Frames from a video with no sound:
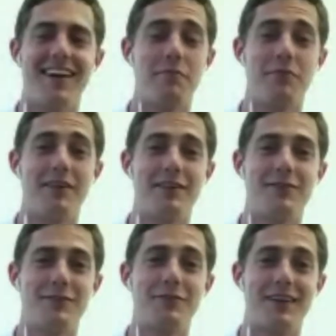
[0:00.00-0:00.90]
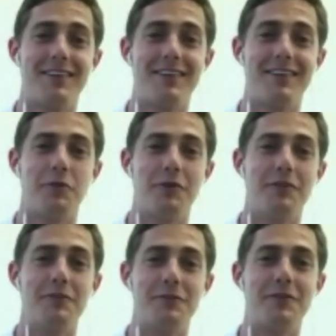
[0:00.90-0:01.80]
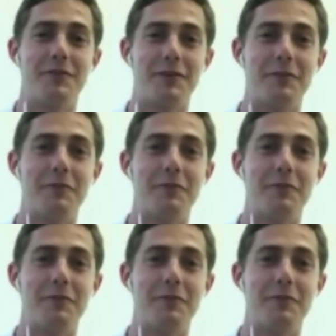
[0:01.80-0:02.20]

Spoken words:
pretty sure it's okay to spoil the new Star Trek movie.